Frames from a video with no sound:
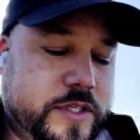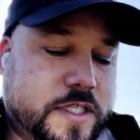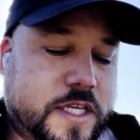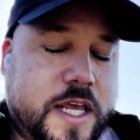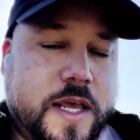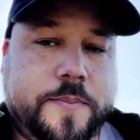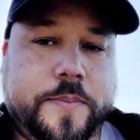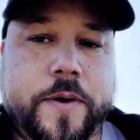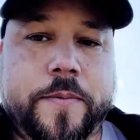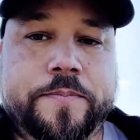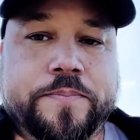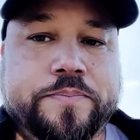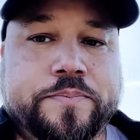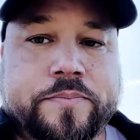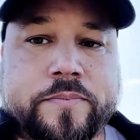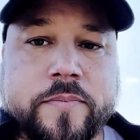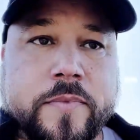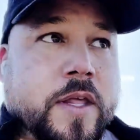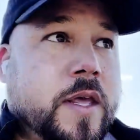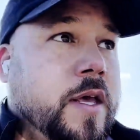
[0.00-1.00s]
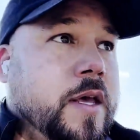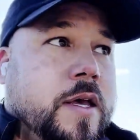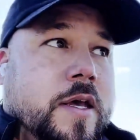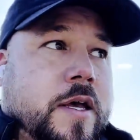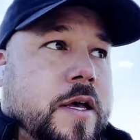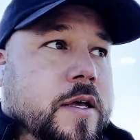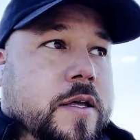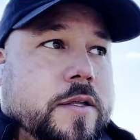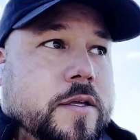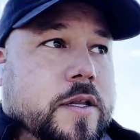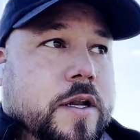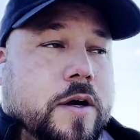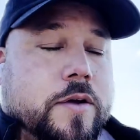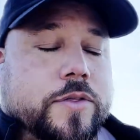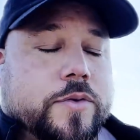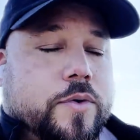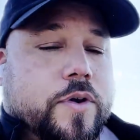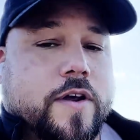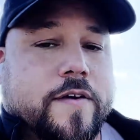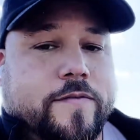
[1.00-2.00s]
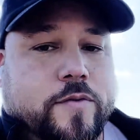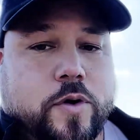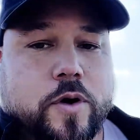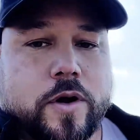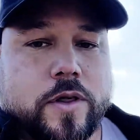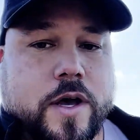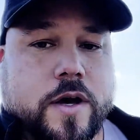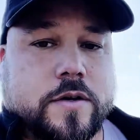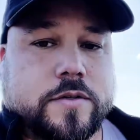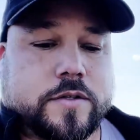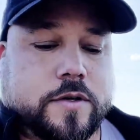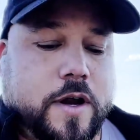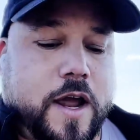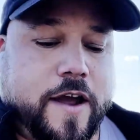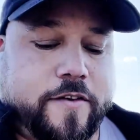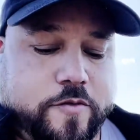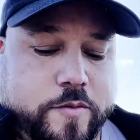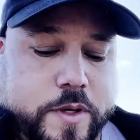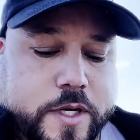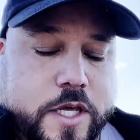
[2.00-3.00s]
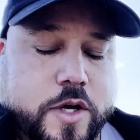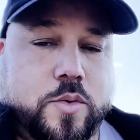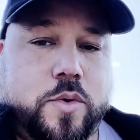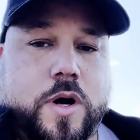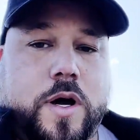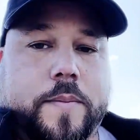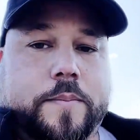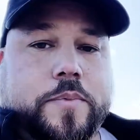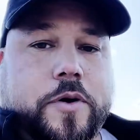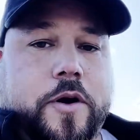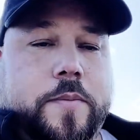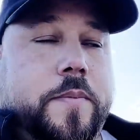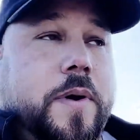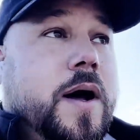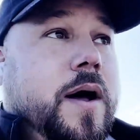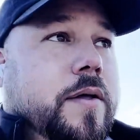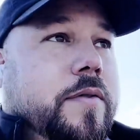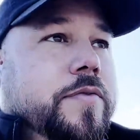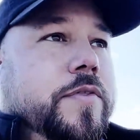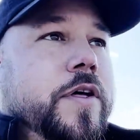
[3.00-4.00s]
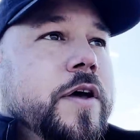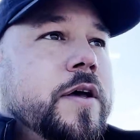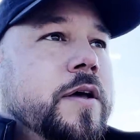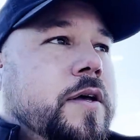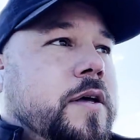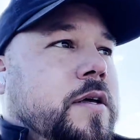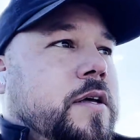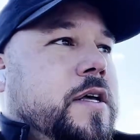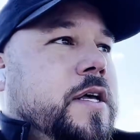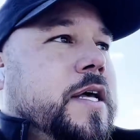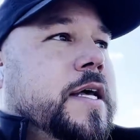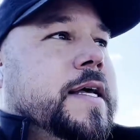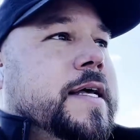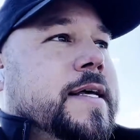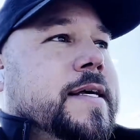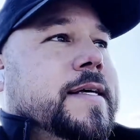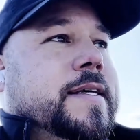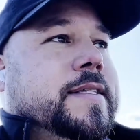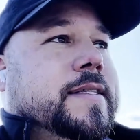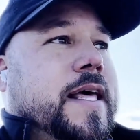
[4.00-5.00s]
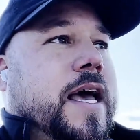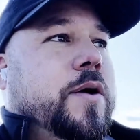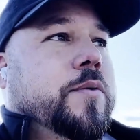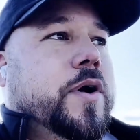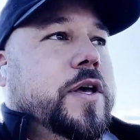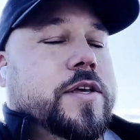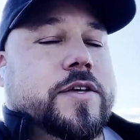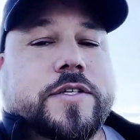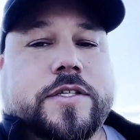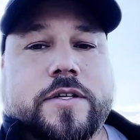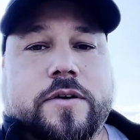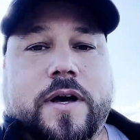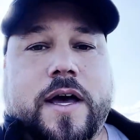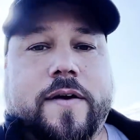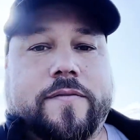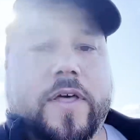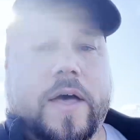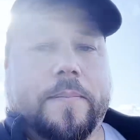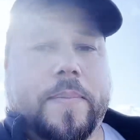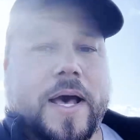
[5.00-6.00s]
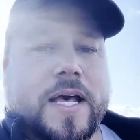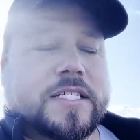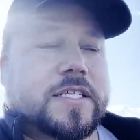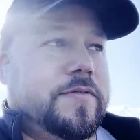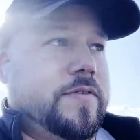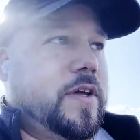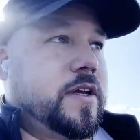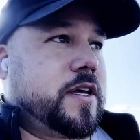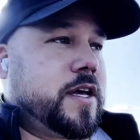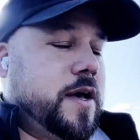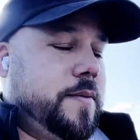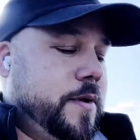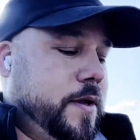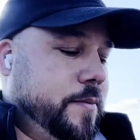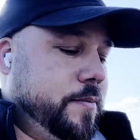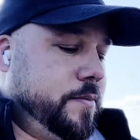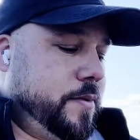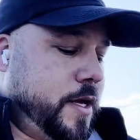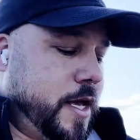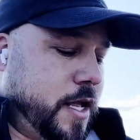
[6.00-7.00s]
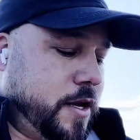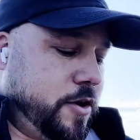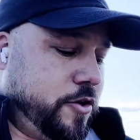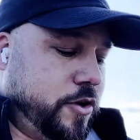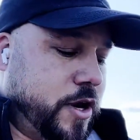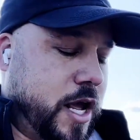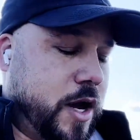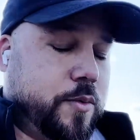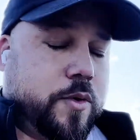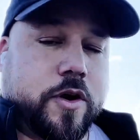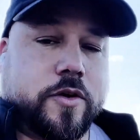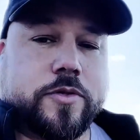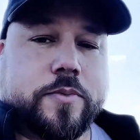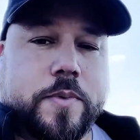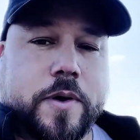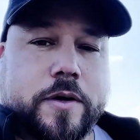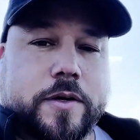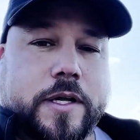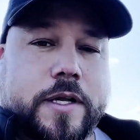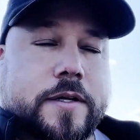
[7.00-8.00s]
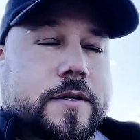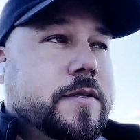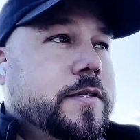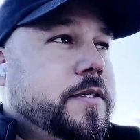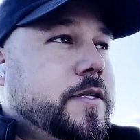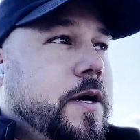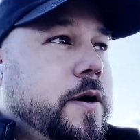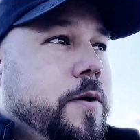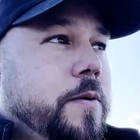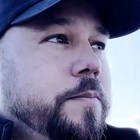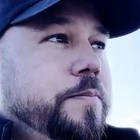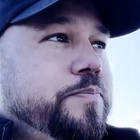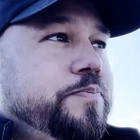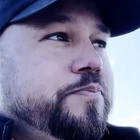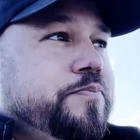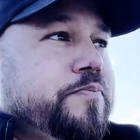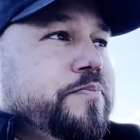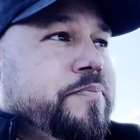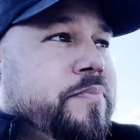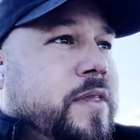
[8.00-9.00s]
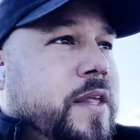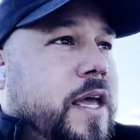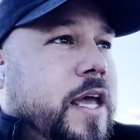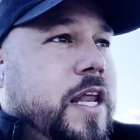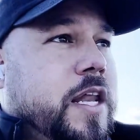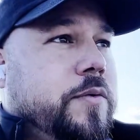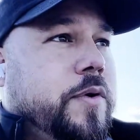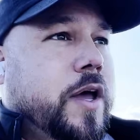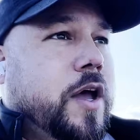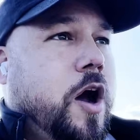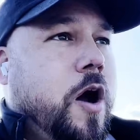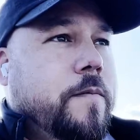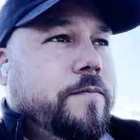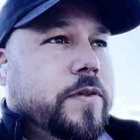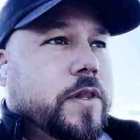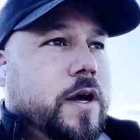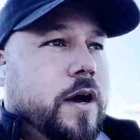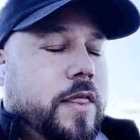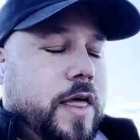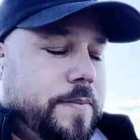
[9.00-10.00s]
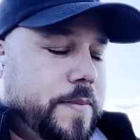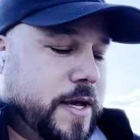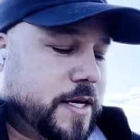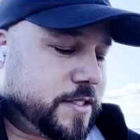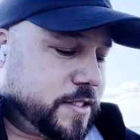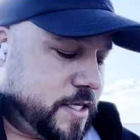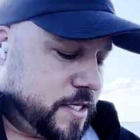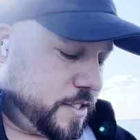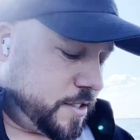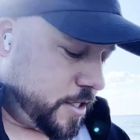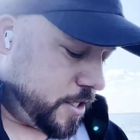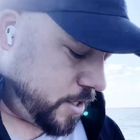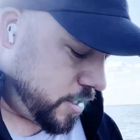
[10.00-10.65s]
keep, you know, 3 or 4 of those, or however many you want per month. That way you still have that passive income and your net worth building. So anyway, hopefully all that makes sense to